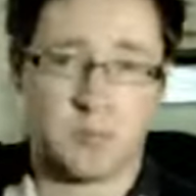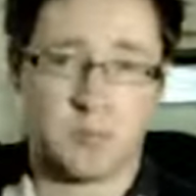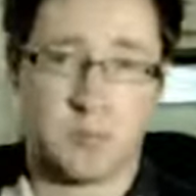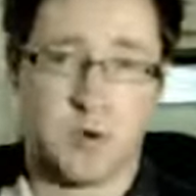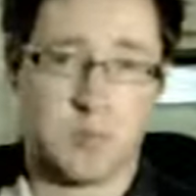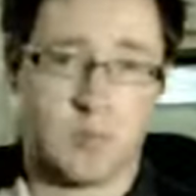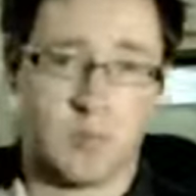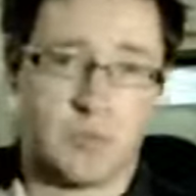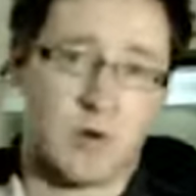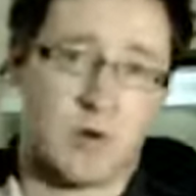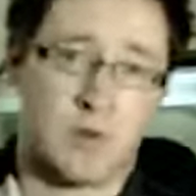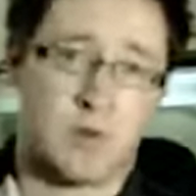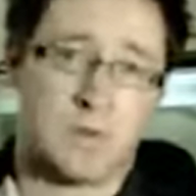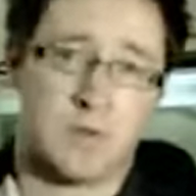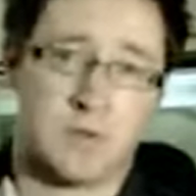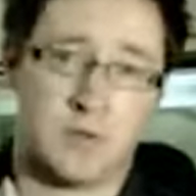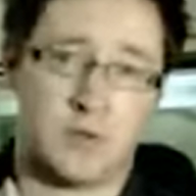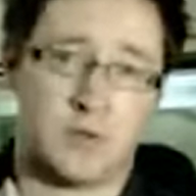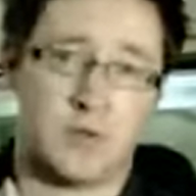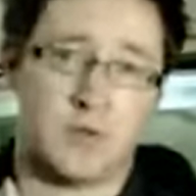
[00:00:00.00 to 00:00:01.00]
then it's probably
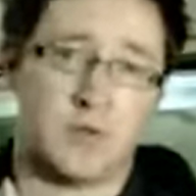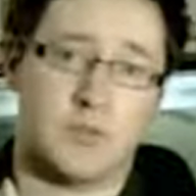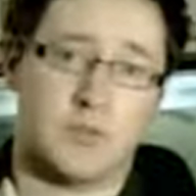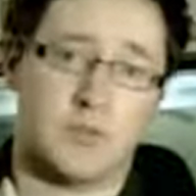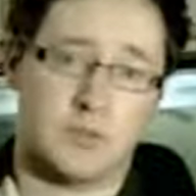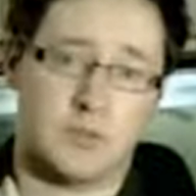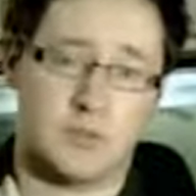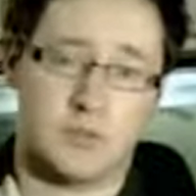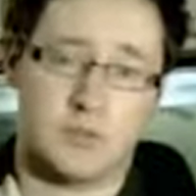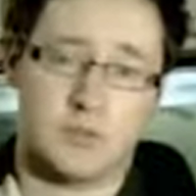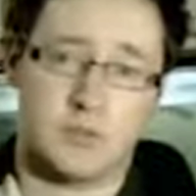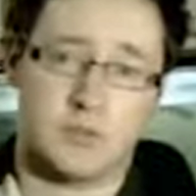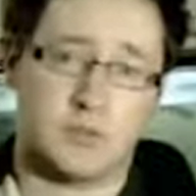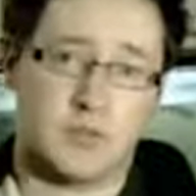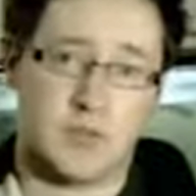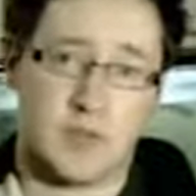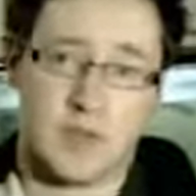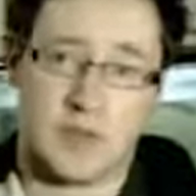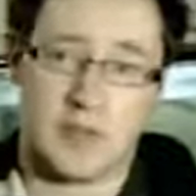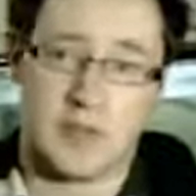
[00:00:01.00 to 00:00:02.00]
not for you. You know,